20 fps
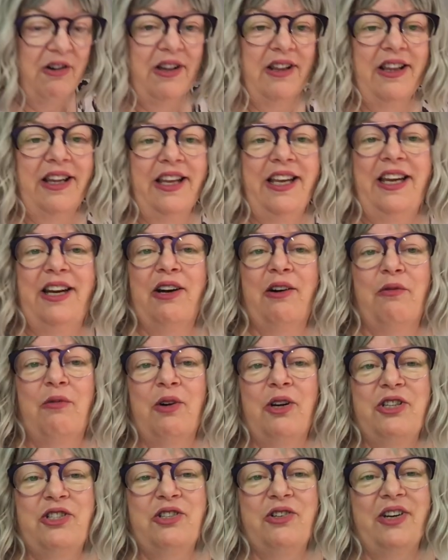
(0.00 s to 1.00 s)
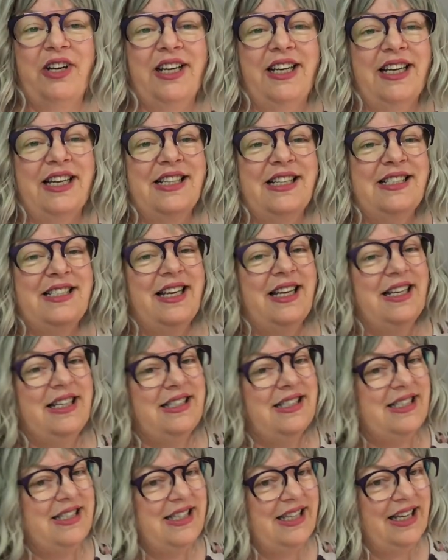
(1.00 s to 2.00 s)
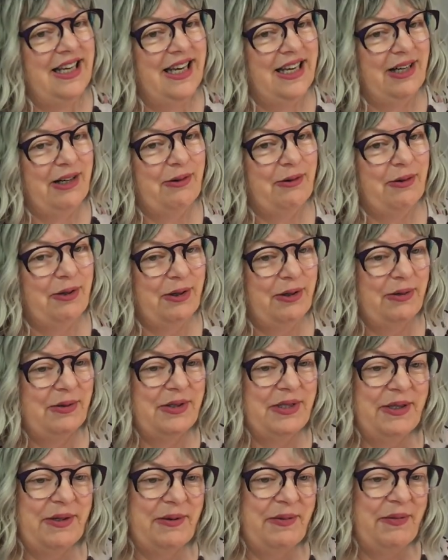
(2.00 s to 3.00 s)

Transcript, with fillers: Lena Rodriguez and Sienna Rose.